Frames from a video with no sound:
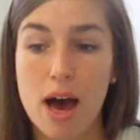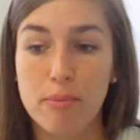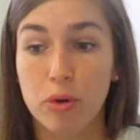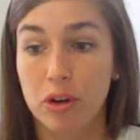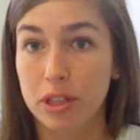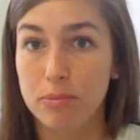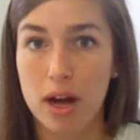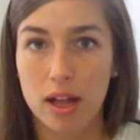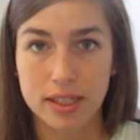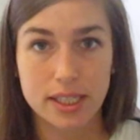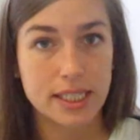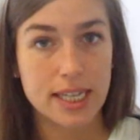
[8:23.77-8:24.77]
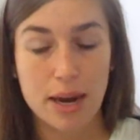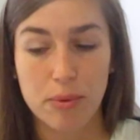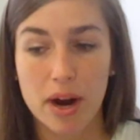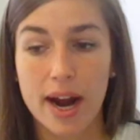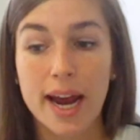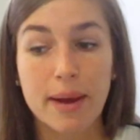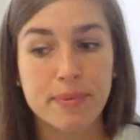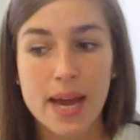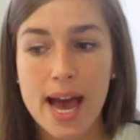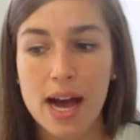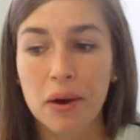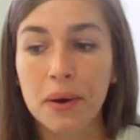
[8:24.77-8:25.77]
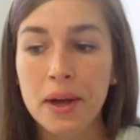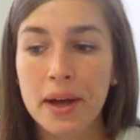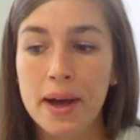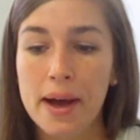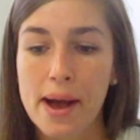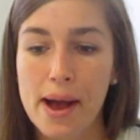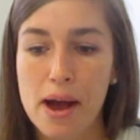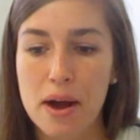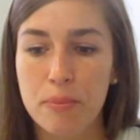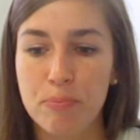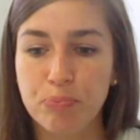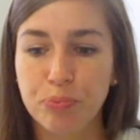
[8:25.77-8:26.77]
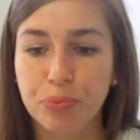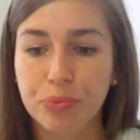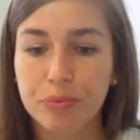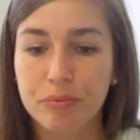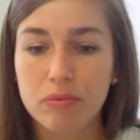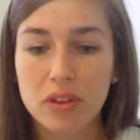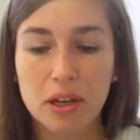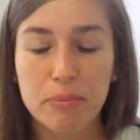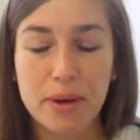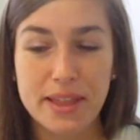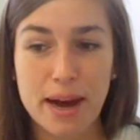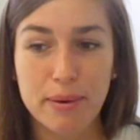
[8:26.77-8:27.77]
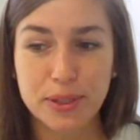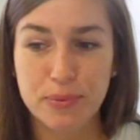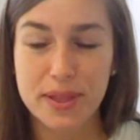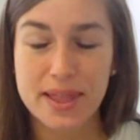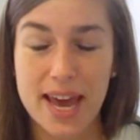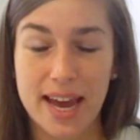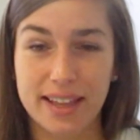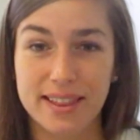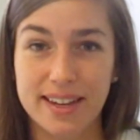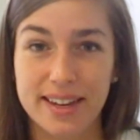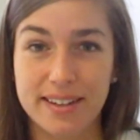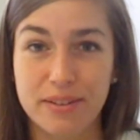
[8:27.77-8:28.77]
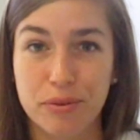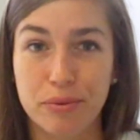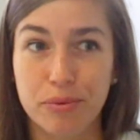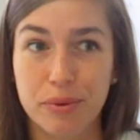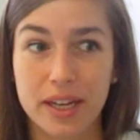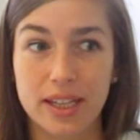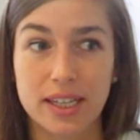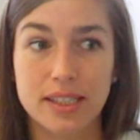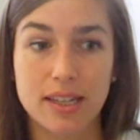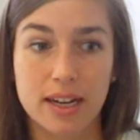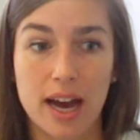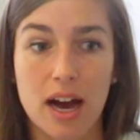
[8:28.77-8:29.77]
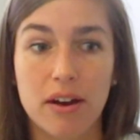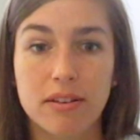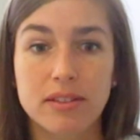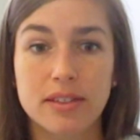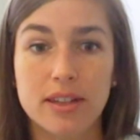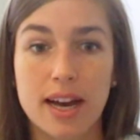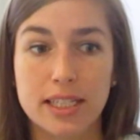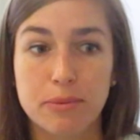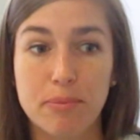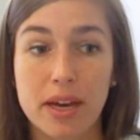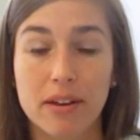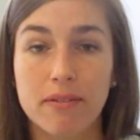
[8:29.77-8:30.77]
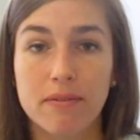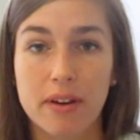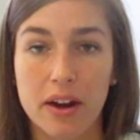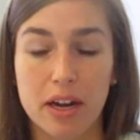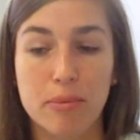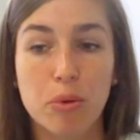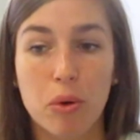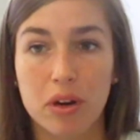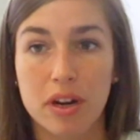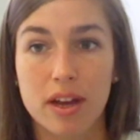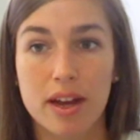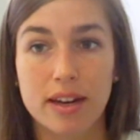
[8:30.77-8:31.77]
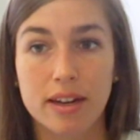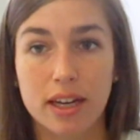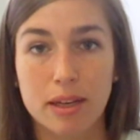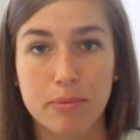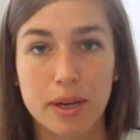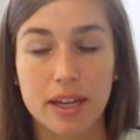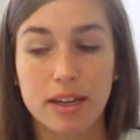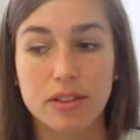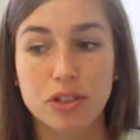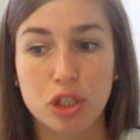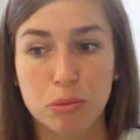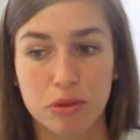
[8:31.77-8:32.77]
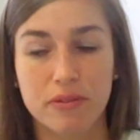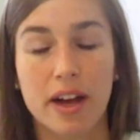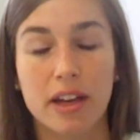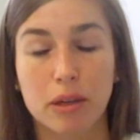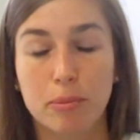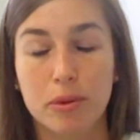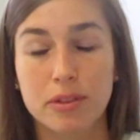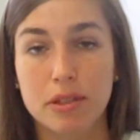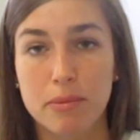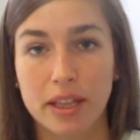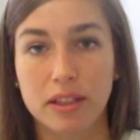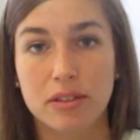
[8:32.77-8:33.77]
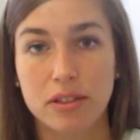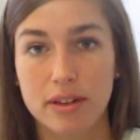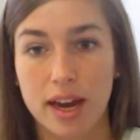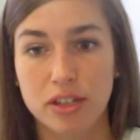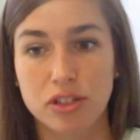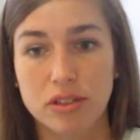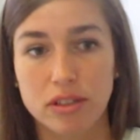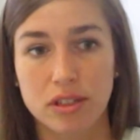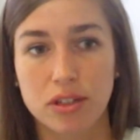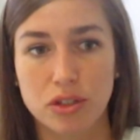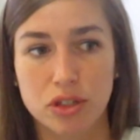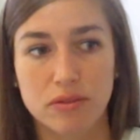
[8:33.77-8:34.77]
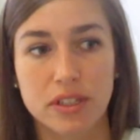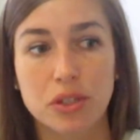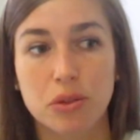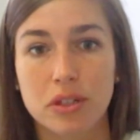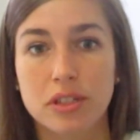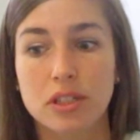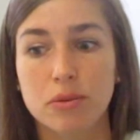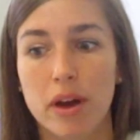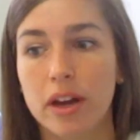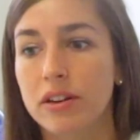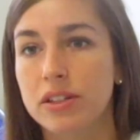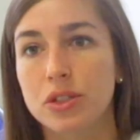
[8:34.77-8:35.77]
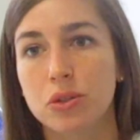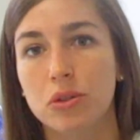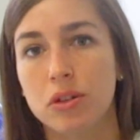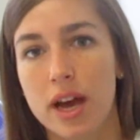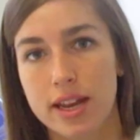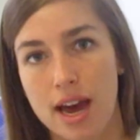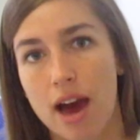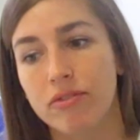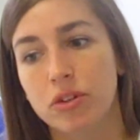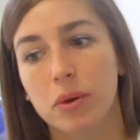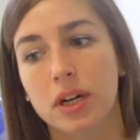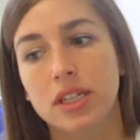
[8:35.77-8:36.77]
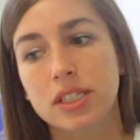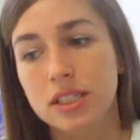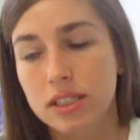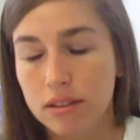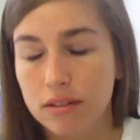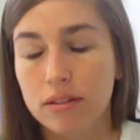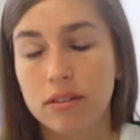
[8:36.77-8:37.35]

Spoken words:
more on the policy side where I am now. But that was one thing that really stuck out as being very important, and it can be super valuable to make those connections and use your resources while you're in school and afterwards.